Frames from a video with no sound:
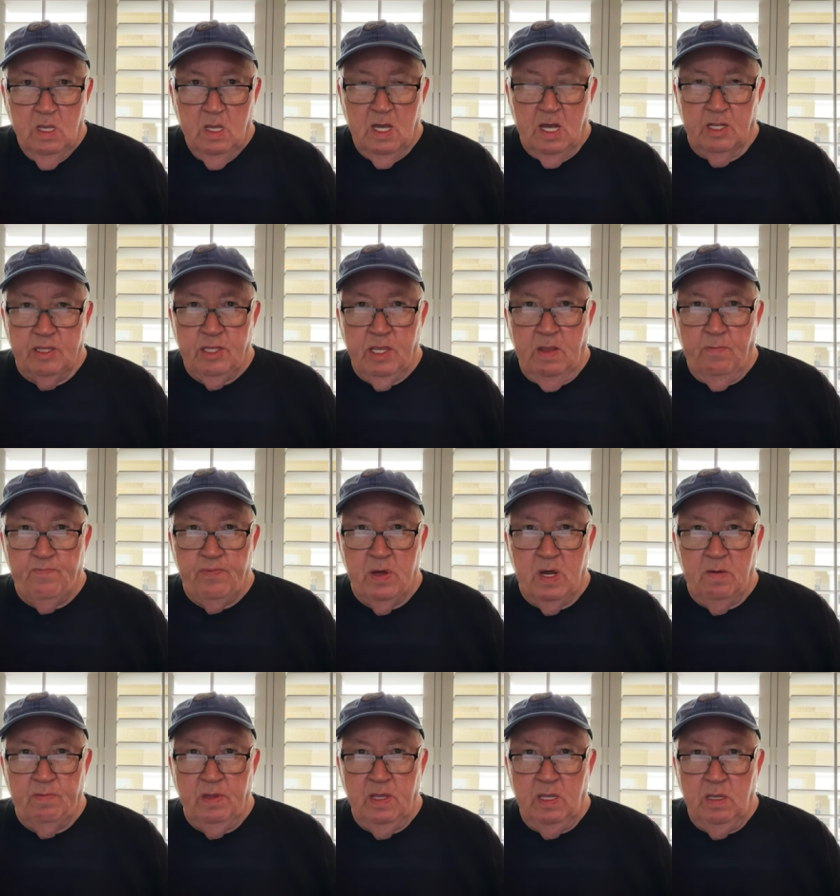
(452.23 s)
I think
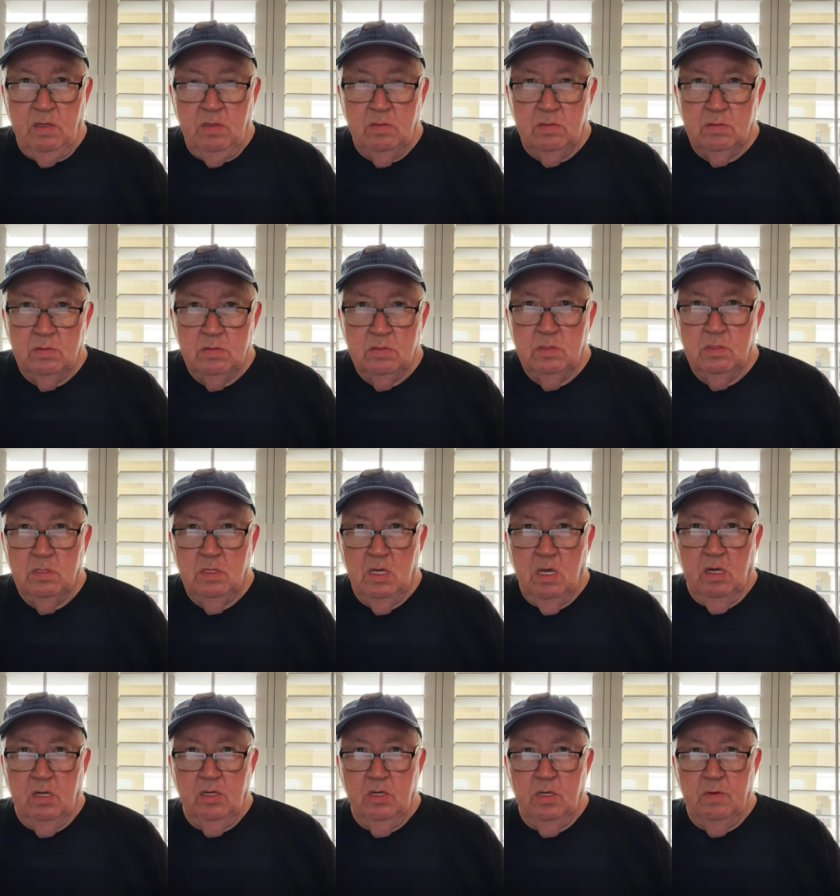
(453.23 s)
probably a
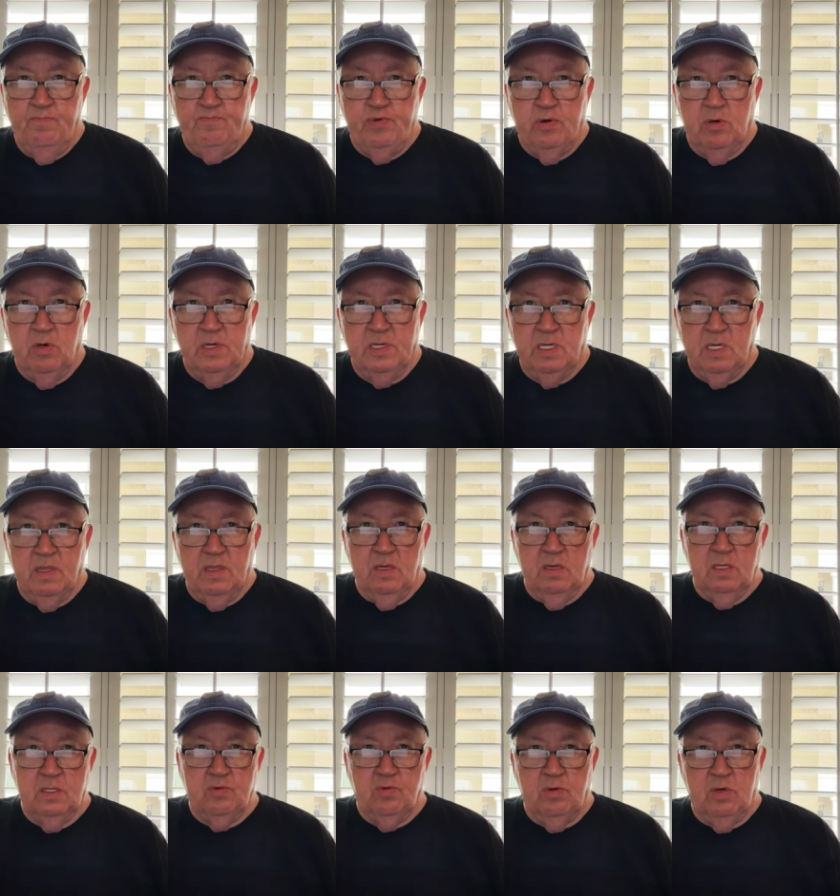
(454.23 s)
good portion of
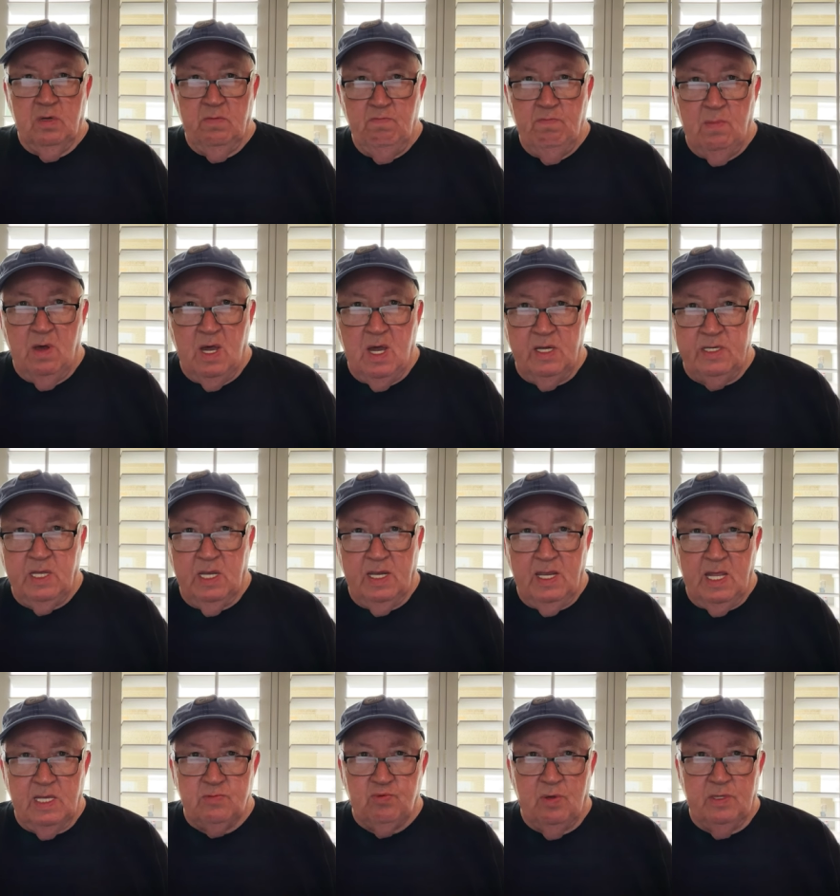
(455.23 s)
those were in Manta.
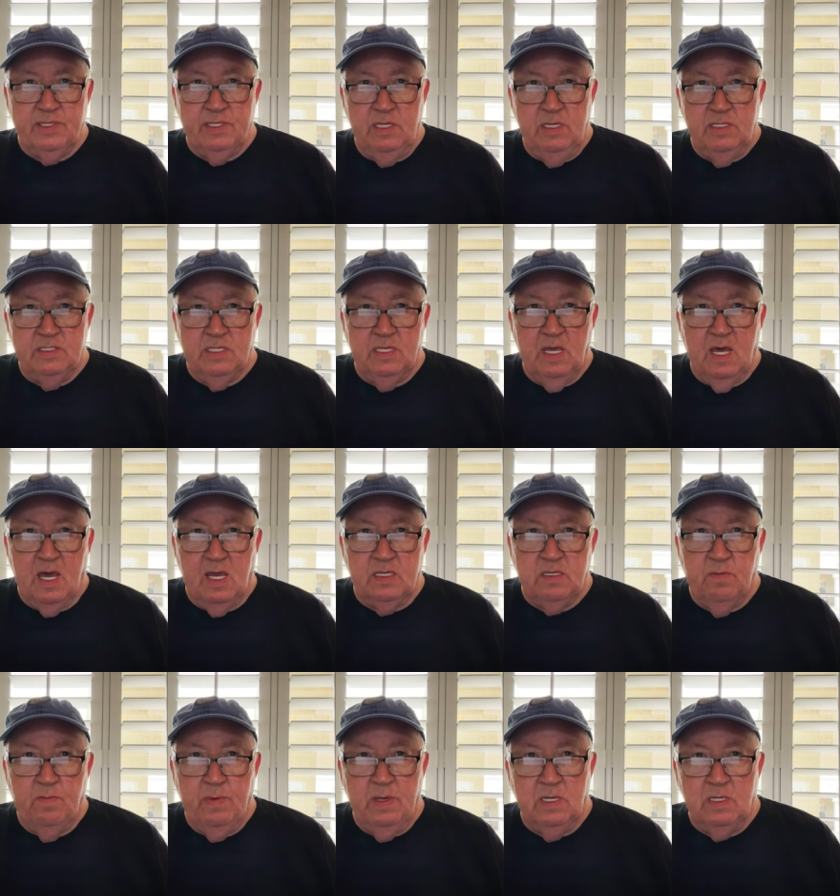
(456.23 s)
That's what these guys
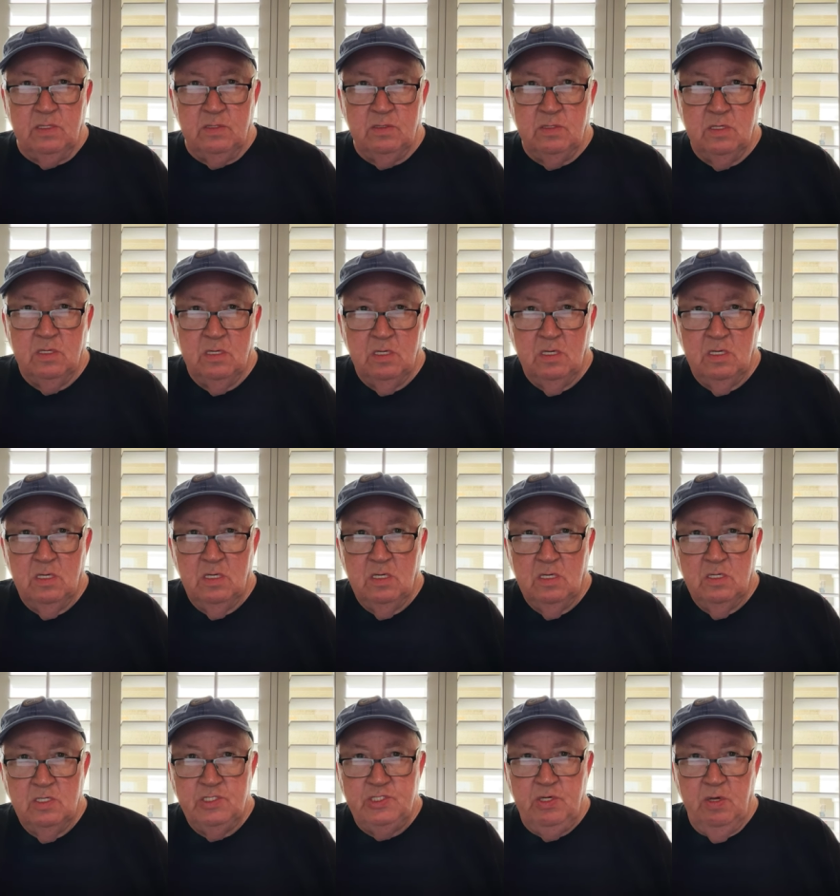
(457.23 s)
have been
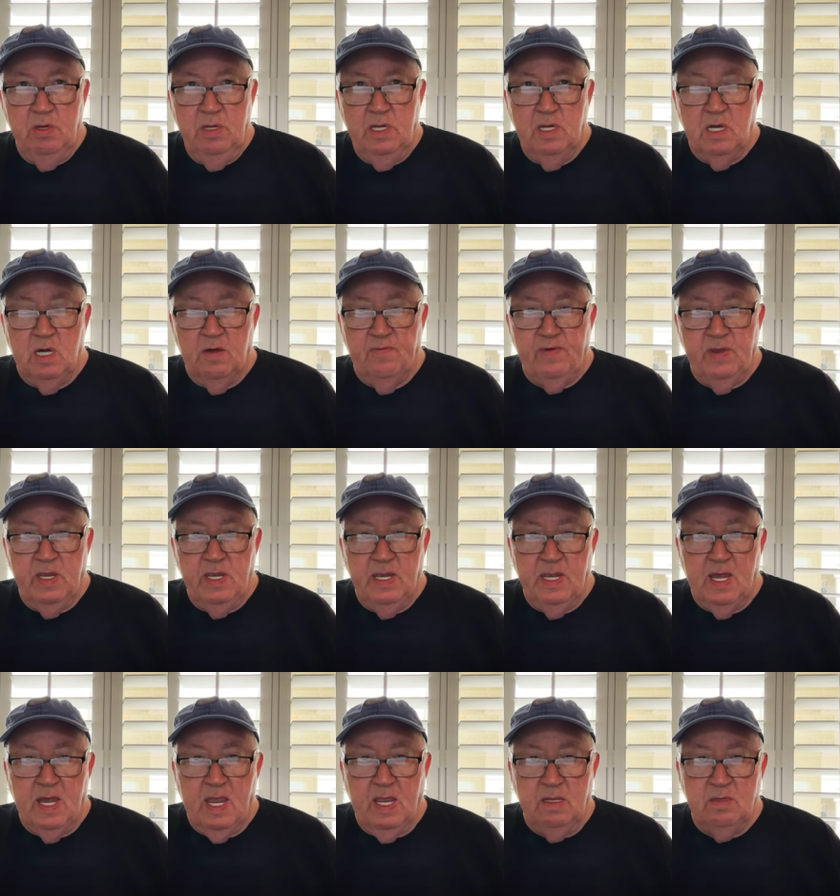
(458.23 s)
shooting off at
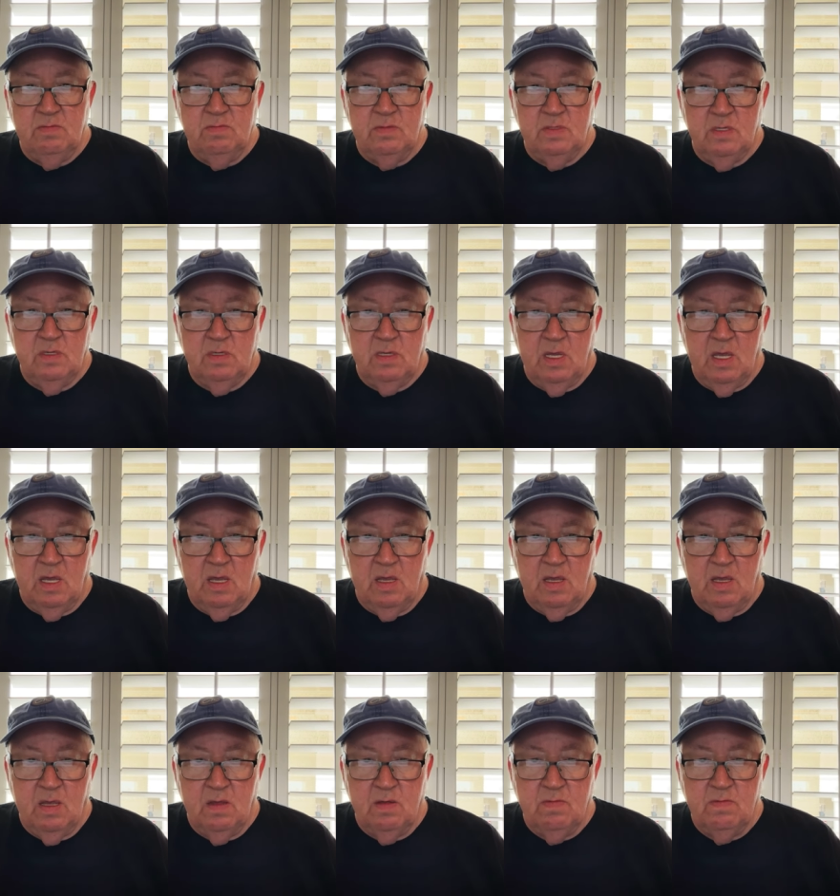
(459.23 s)
night,
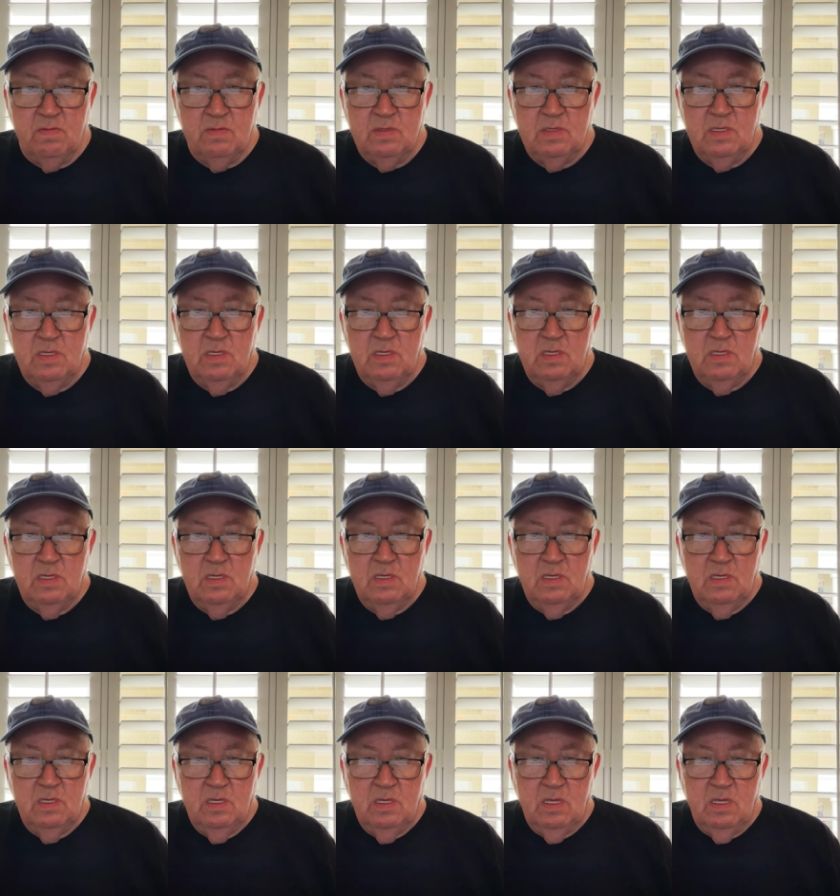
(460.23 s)
uh,
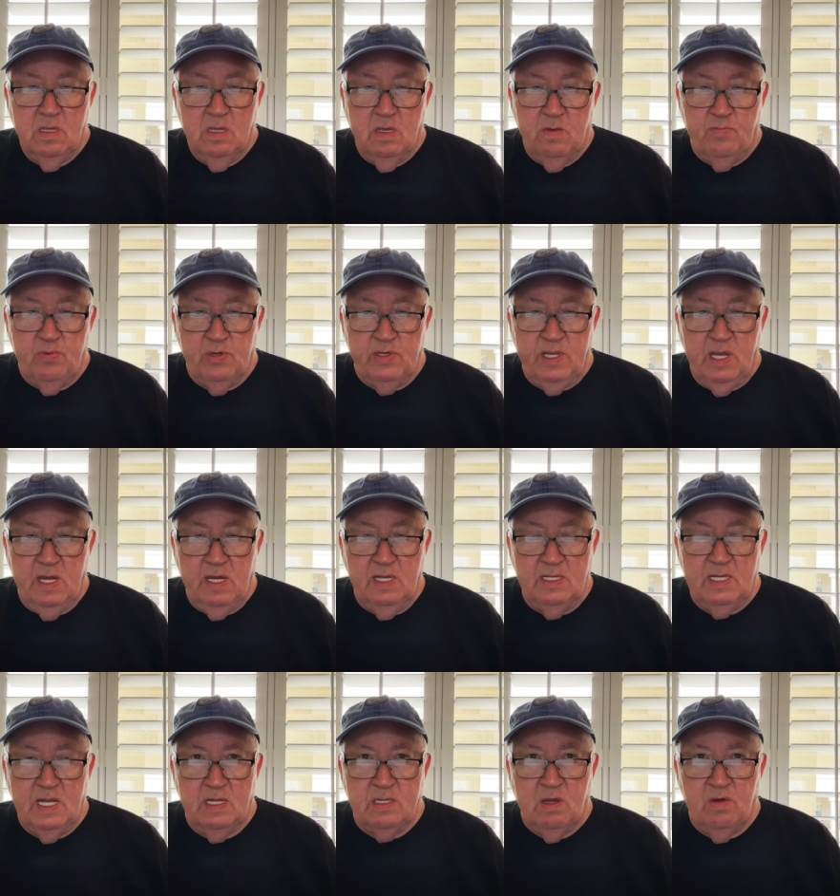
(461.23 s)
uh, pretending
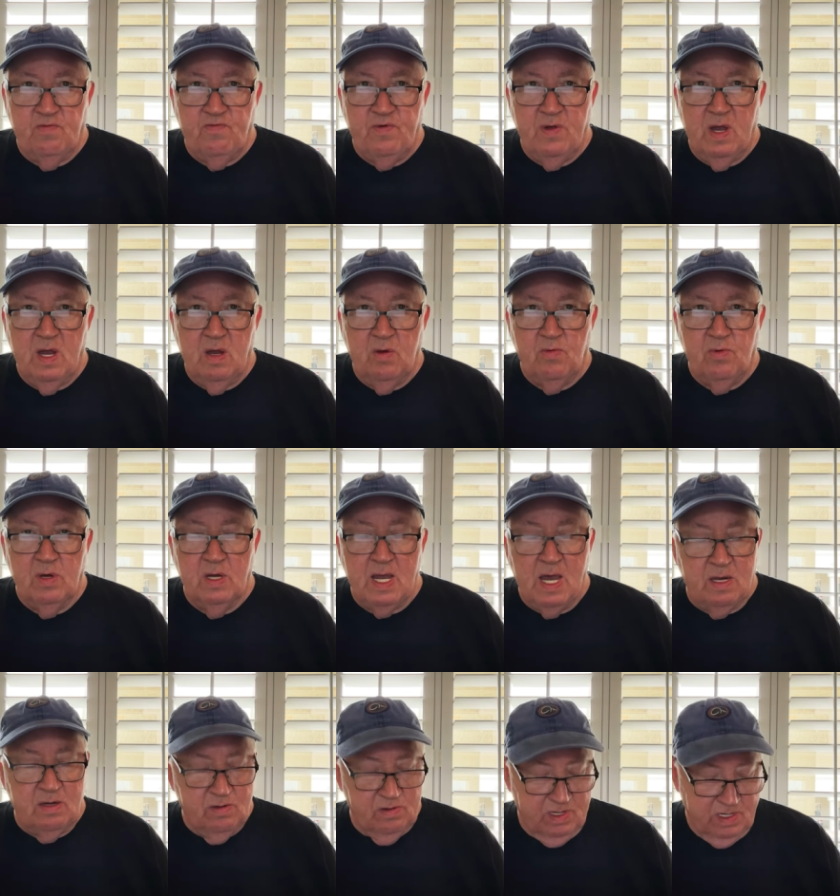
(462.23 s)
that they're fireworks. I
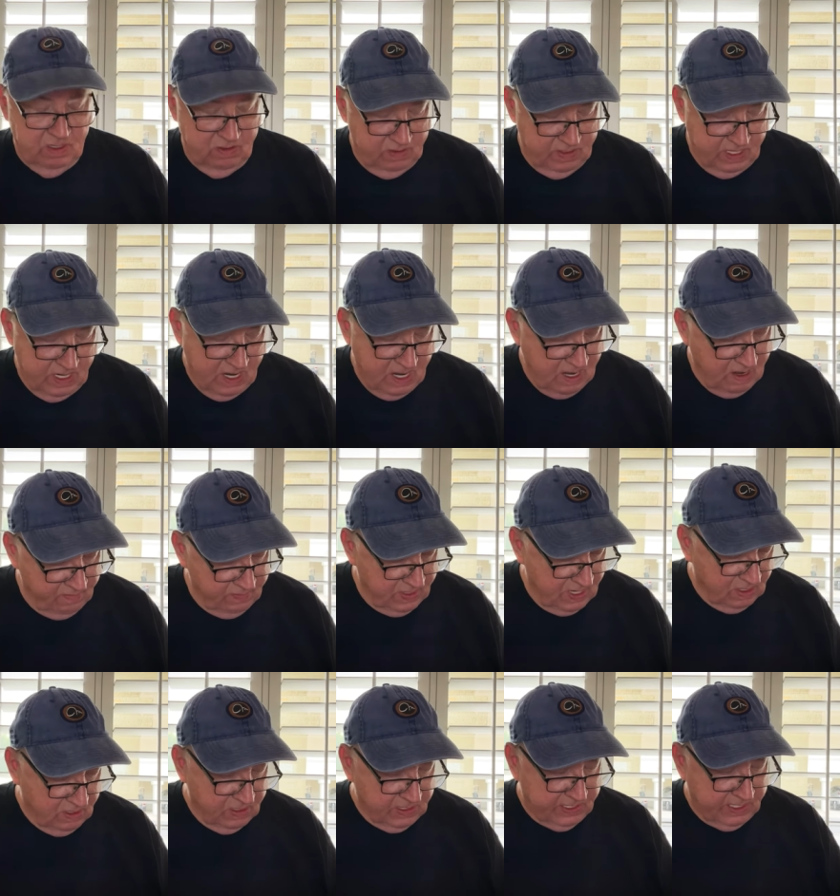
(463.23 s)
don't know. No, I'm
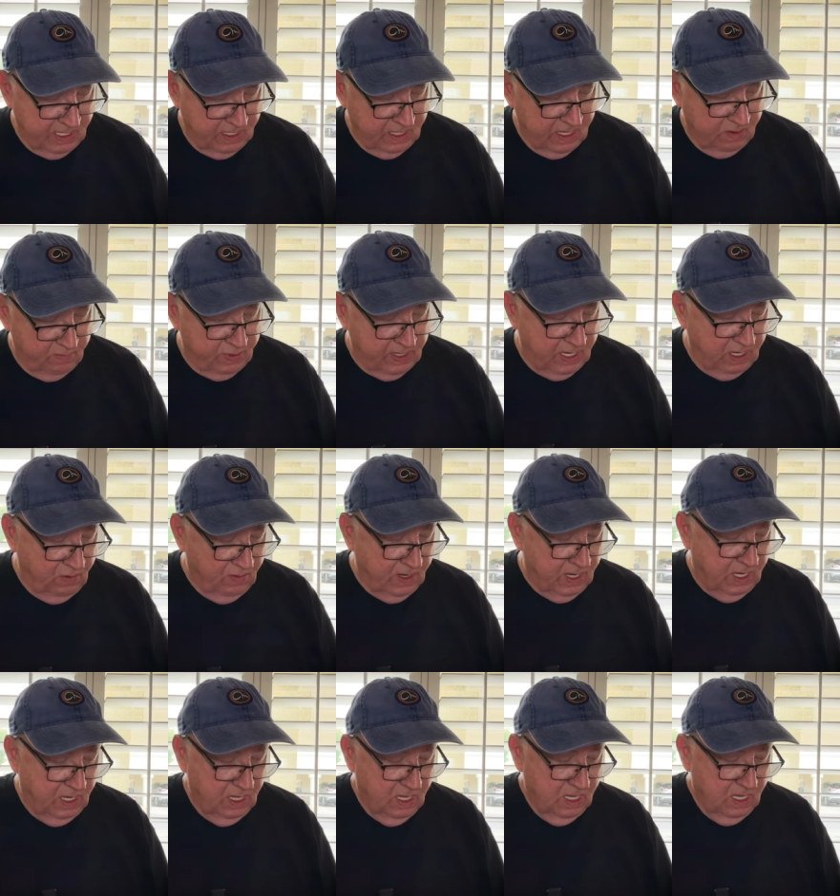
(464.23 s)
not going to say that. But anyway,